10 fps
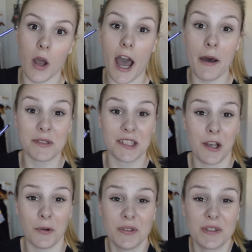I'm
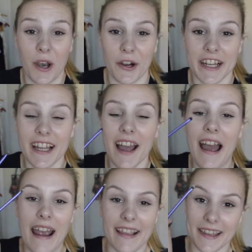so sorry,
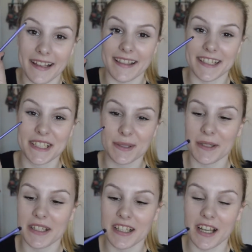I think this
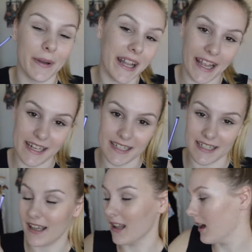will come in
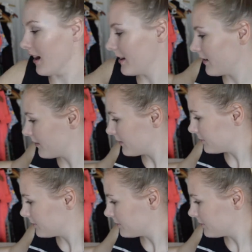handy a lot.